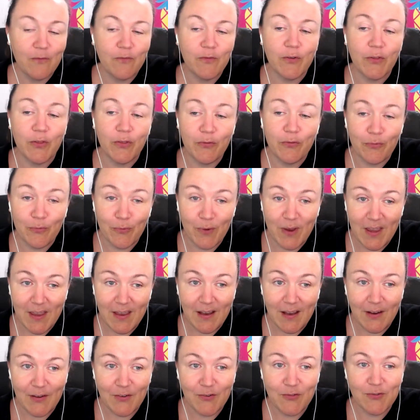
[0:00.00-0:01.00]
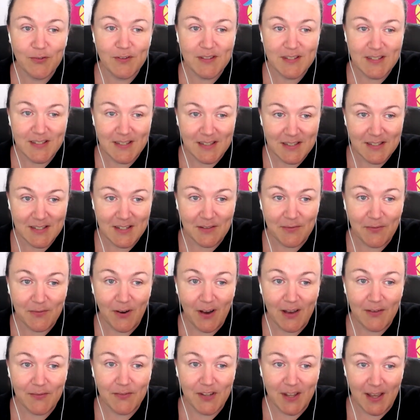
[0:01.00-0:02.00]
for
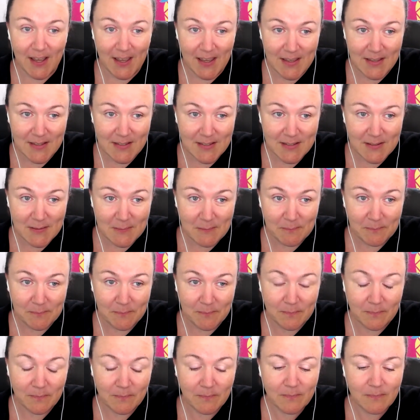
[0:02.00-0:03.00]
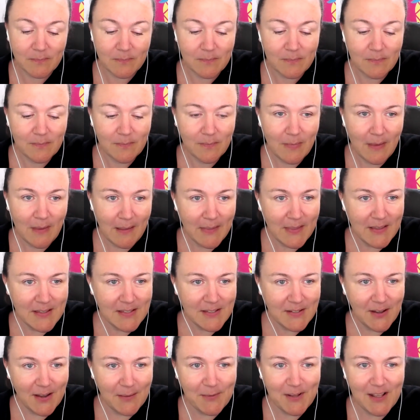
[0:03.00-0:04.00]
365 days.
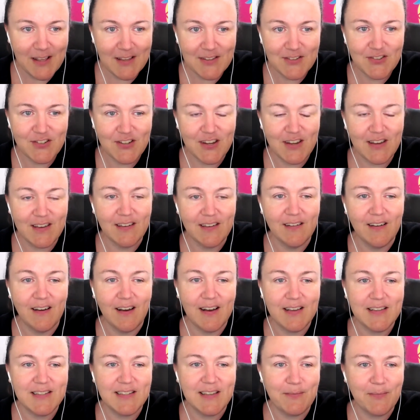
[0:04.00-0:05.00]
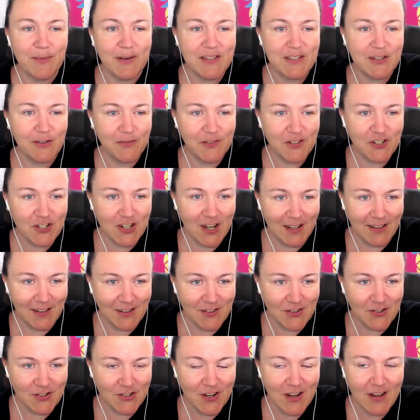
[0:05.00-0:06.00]
This time last year, I sent myself a
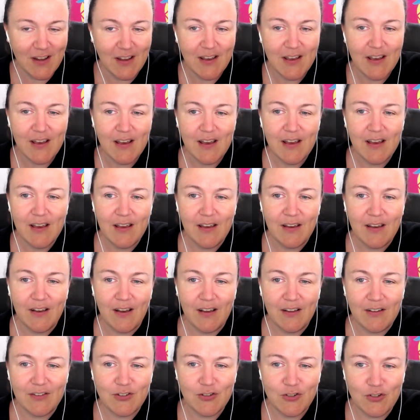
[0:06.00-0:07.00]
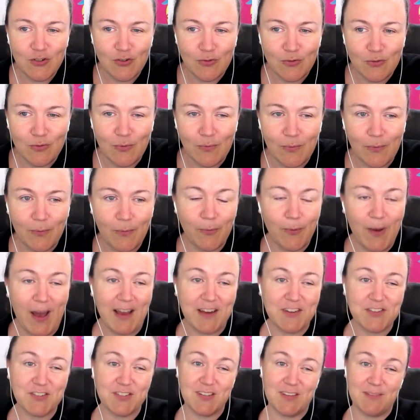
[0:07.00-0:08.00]
challenge to do, well,
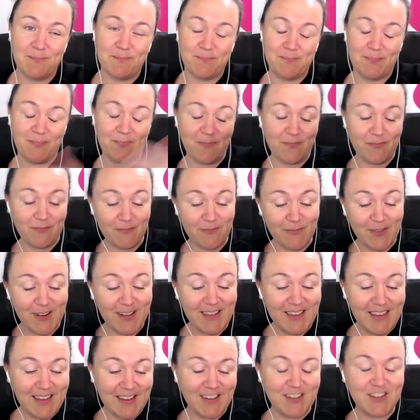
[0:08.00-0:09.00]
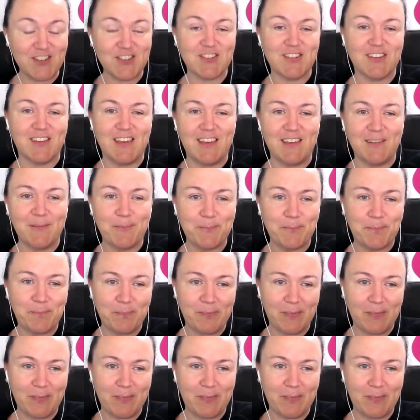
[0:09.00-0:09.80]
actually, really initially,